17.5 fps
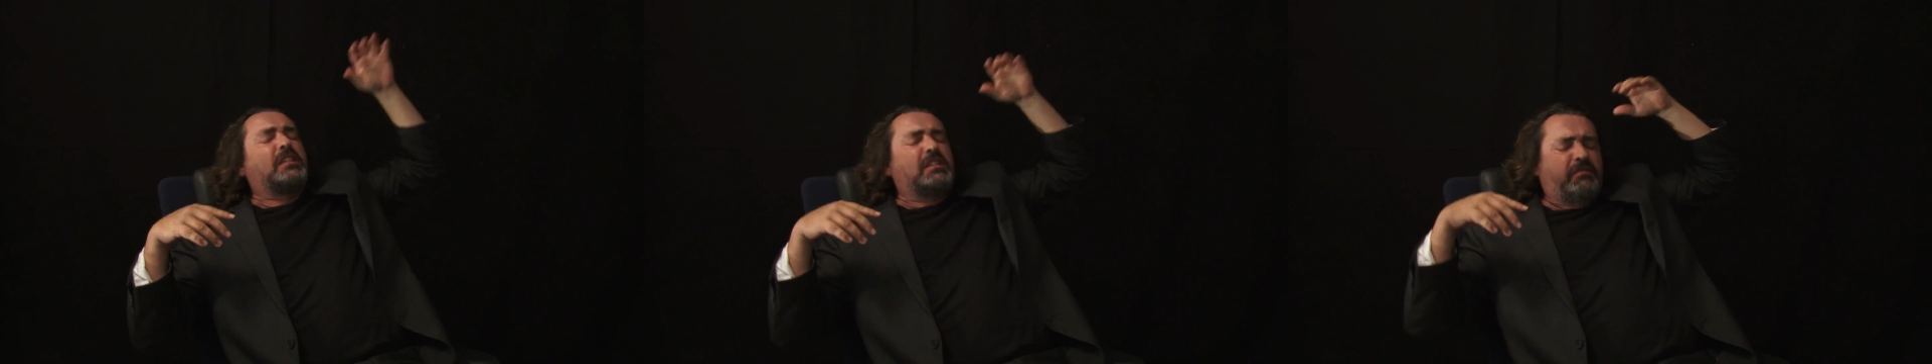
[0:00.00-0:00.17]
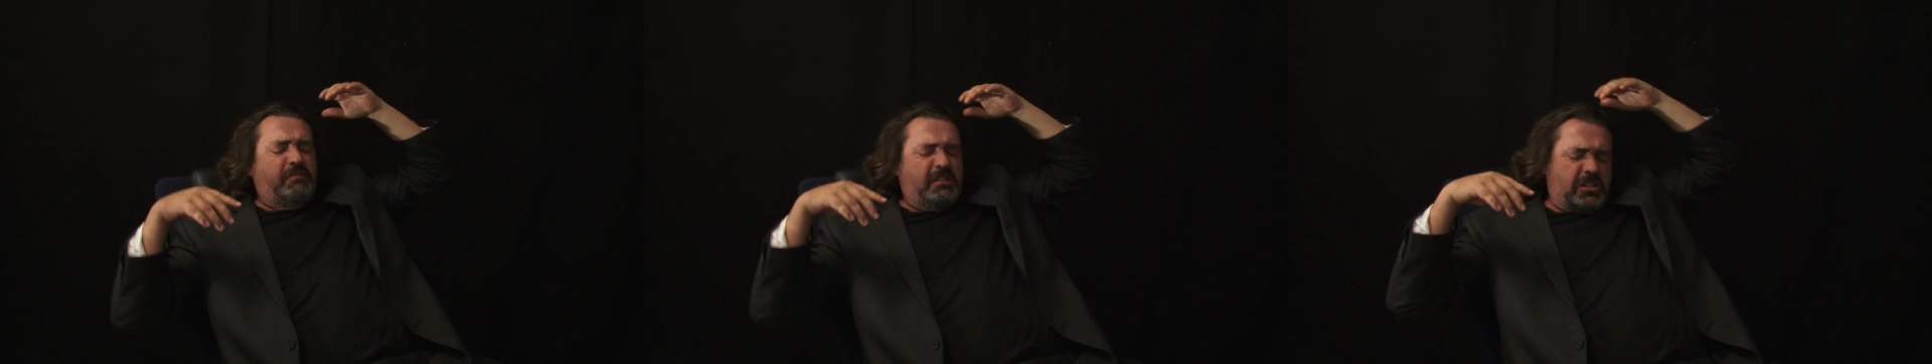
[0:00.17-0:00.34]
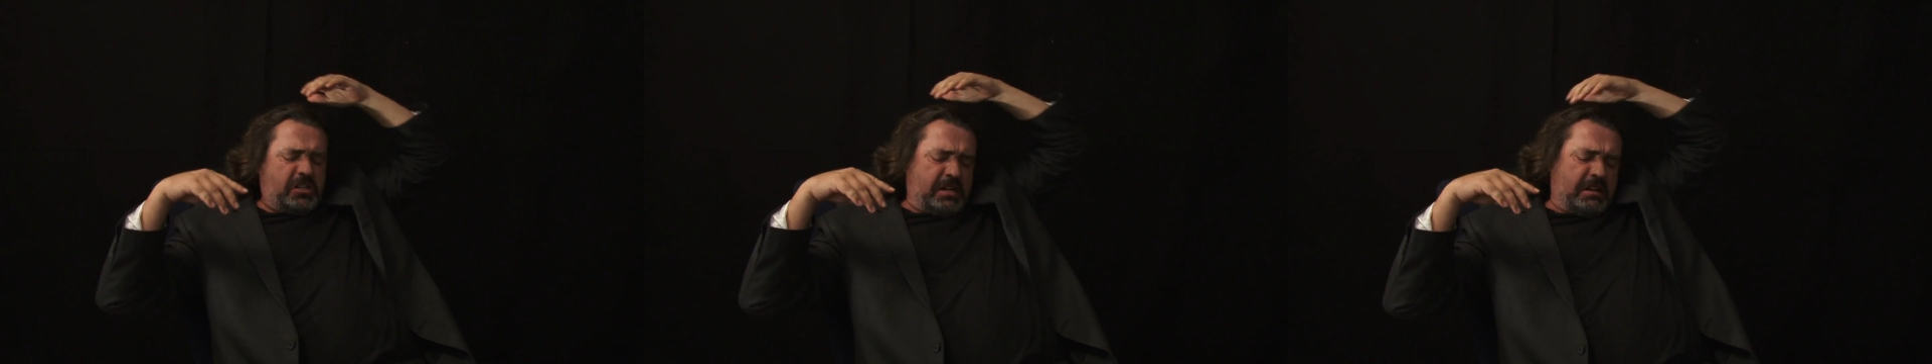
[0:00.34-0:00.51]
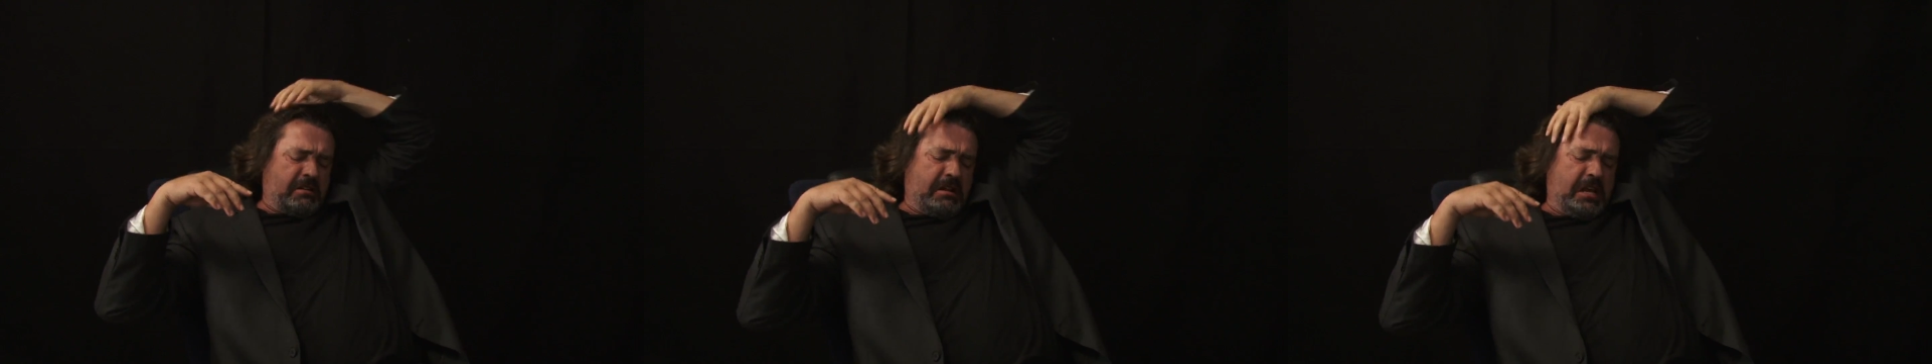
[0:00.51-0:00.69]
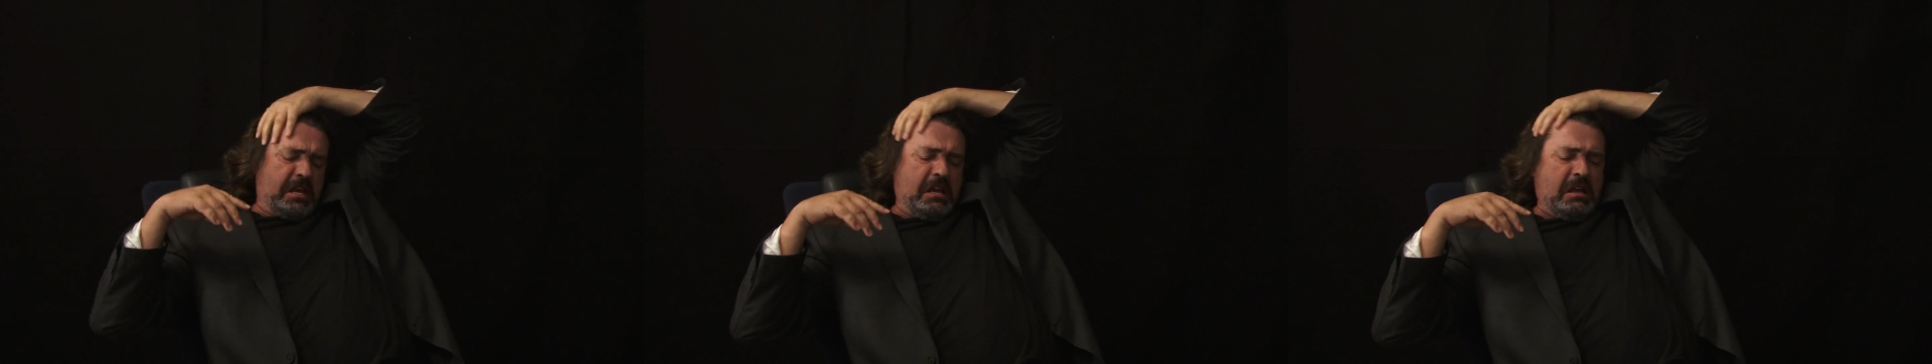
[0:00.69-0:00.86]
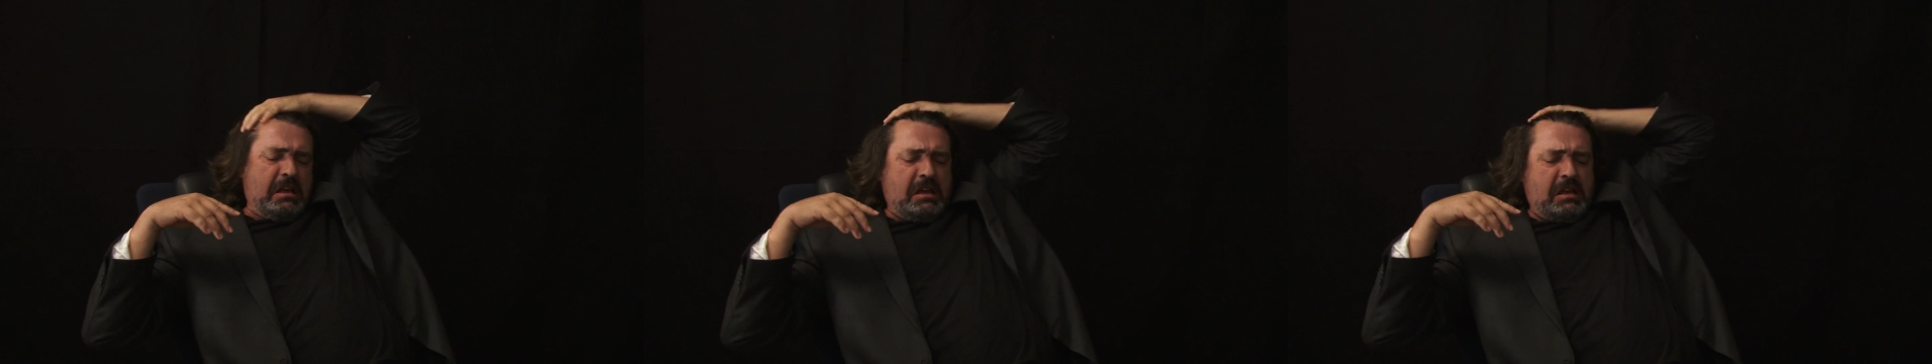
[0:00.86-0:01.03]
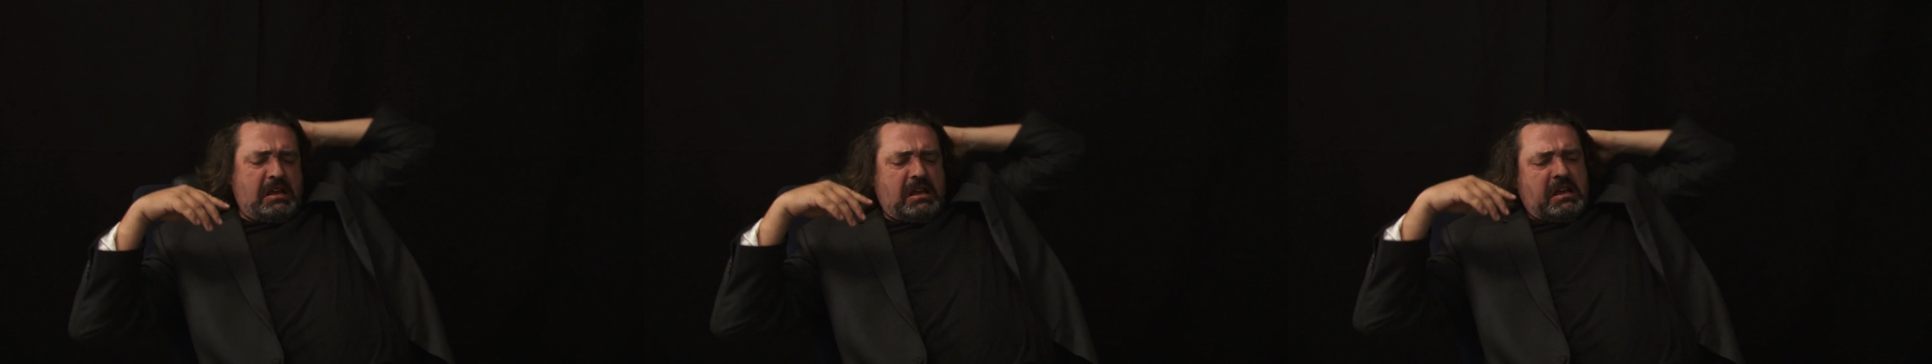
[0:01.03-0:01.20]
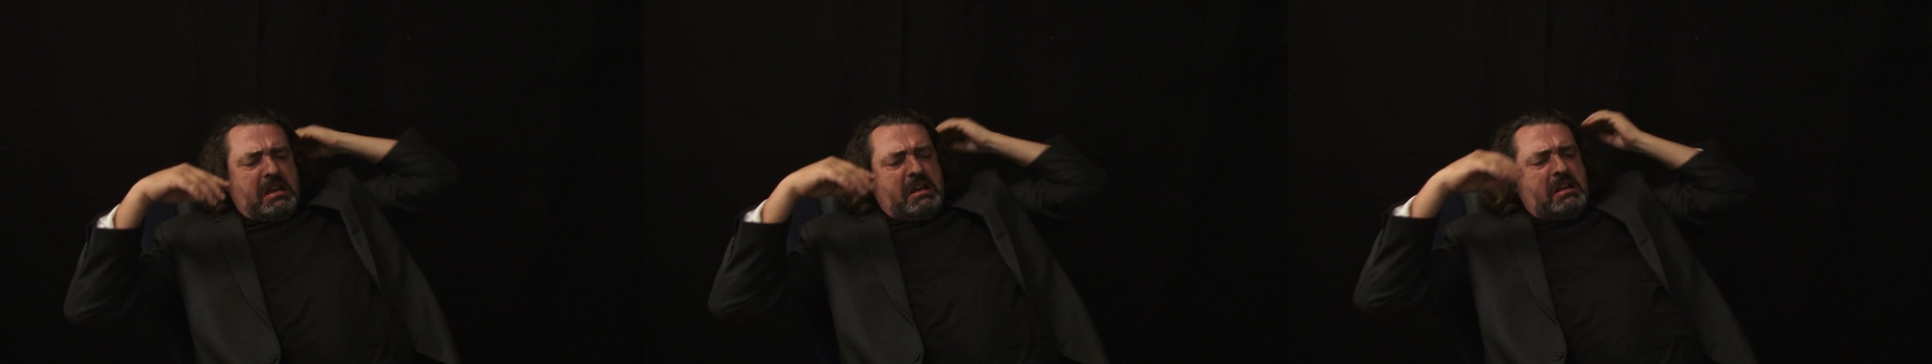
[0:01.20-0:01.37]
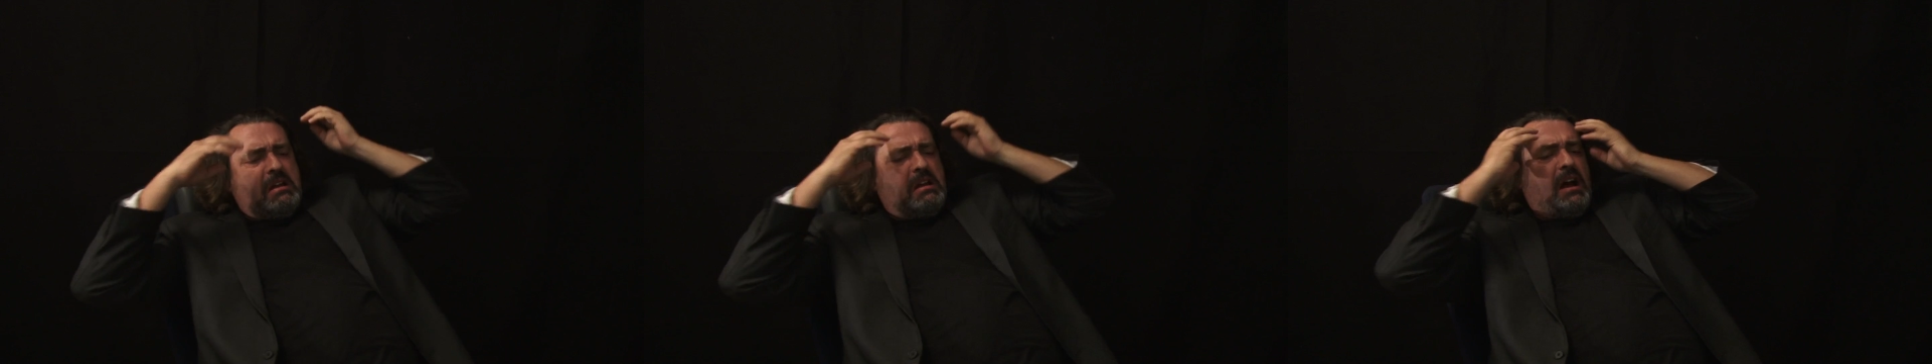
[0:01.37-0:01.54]
He's a visionary.
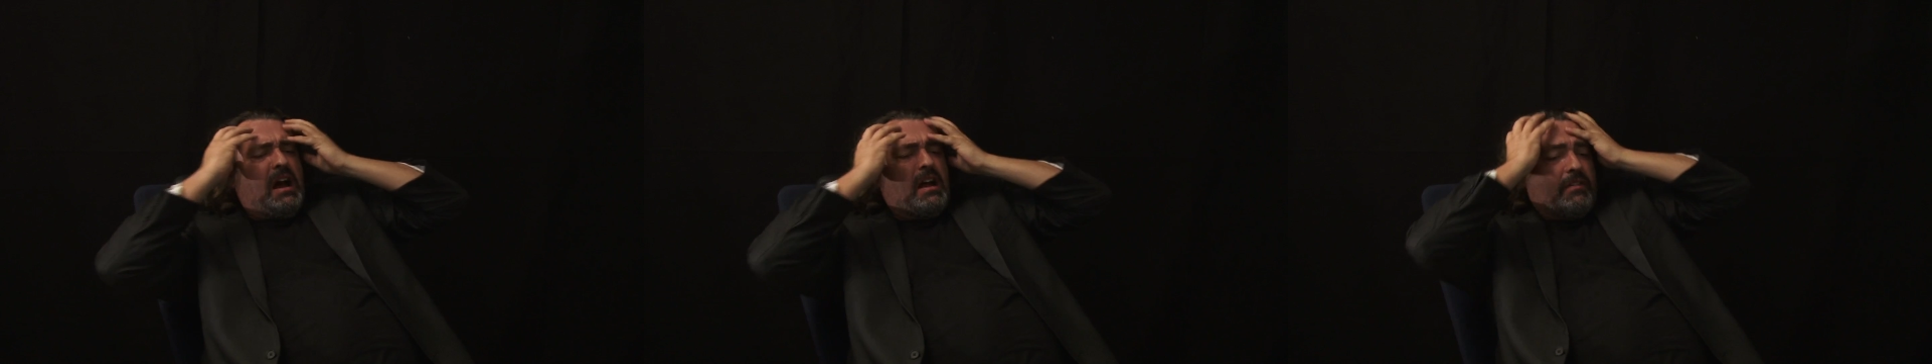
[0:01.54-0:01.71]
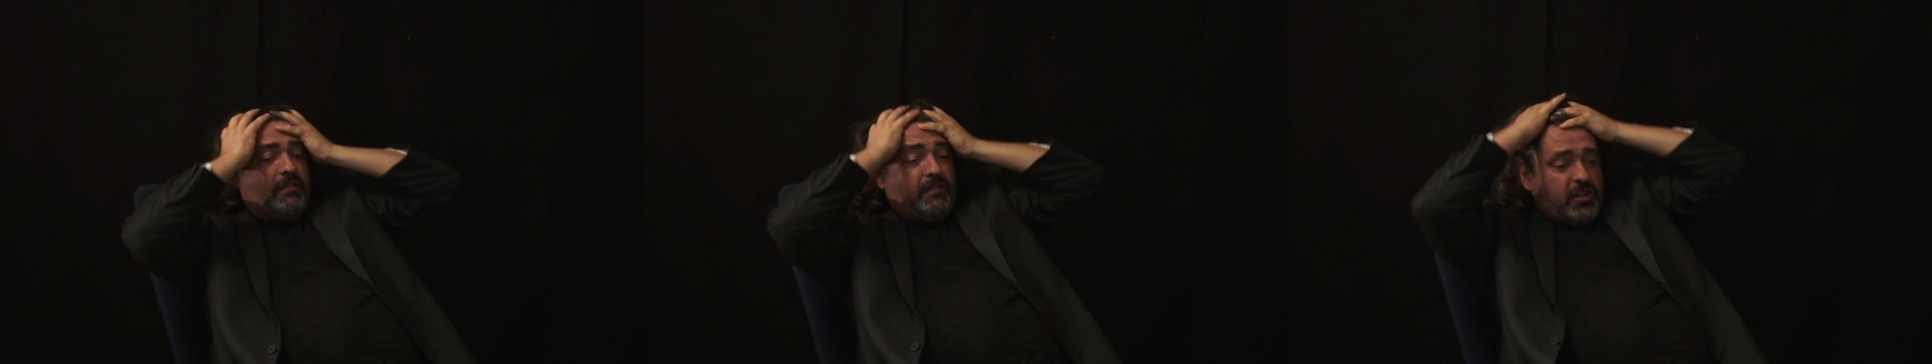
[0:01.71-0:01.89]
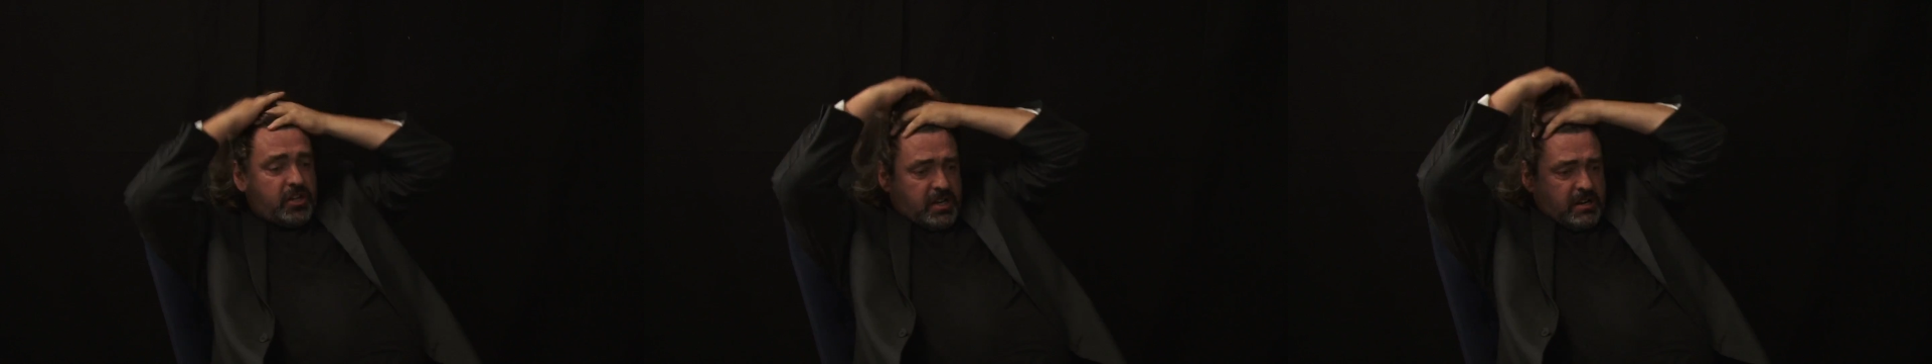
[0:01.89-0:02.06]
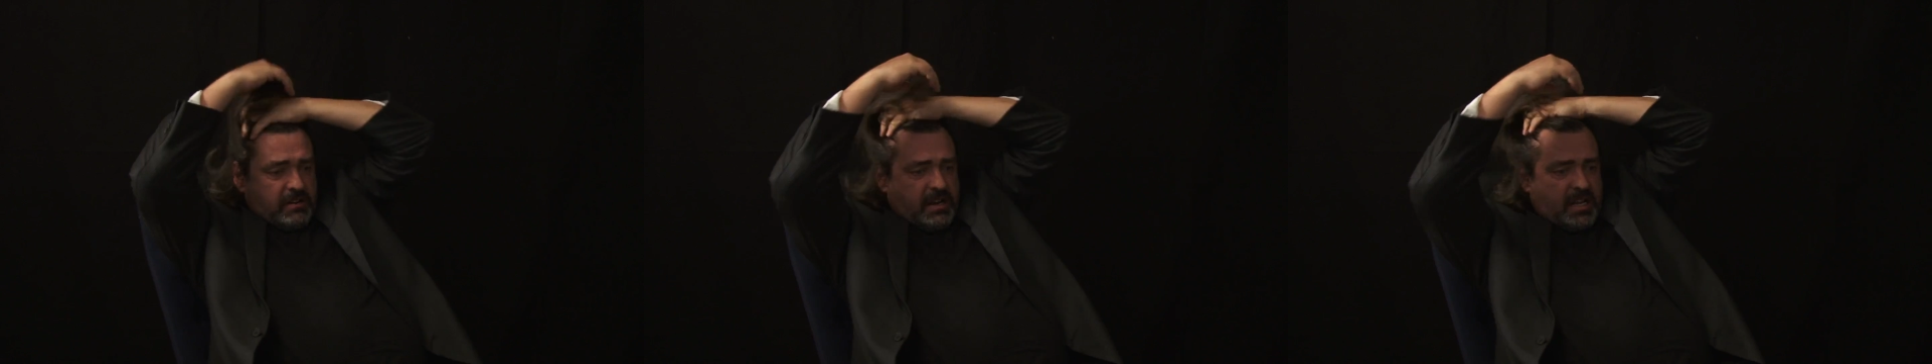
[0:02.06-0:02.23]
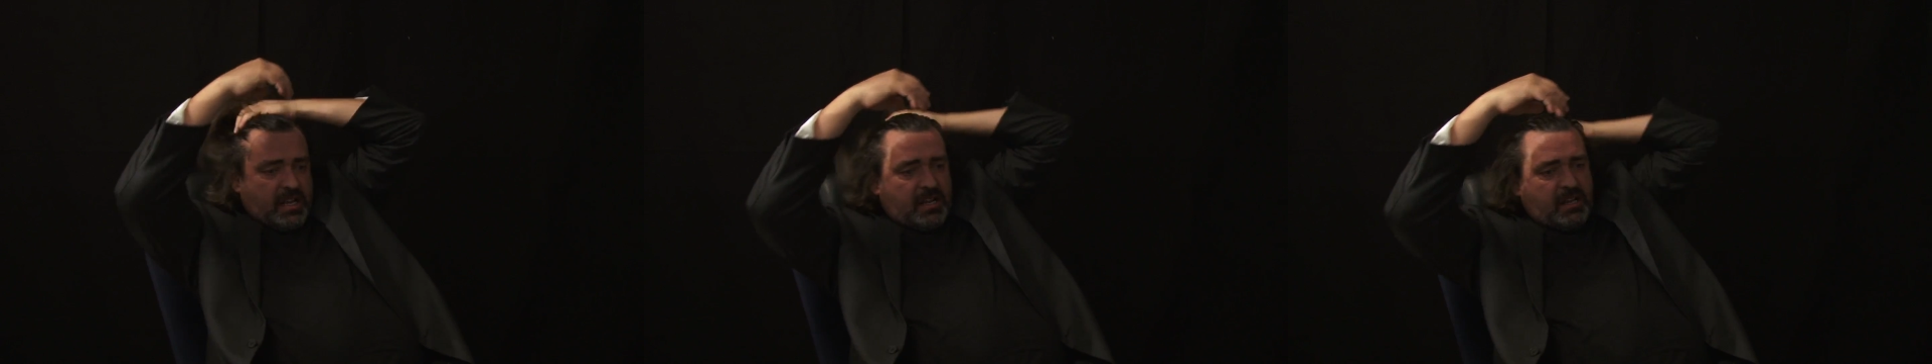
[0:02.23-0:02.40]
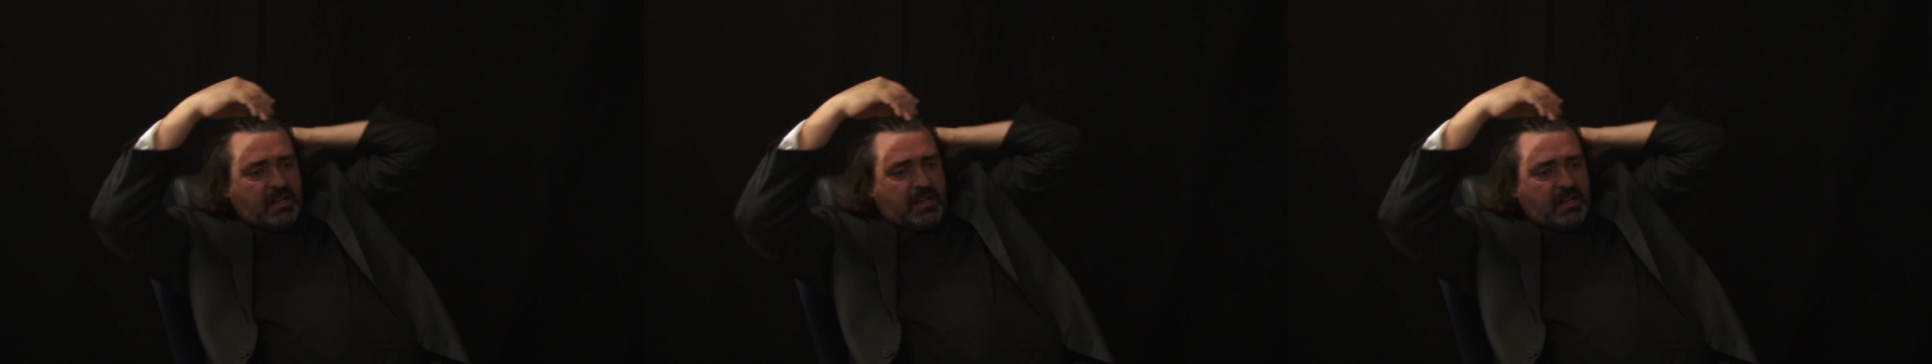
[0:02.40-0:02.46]
Not a visionary.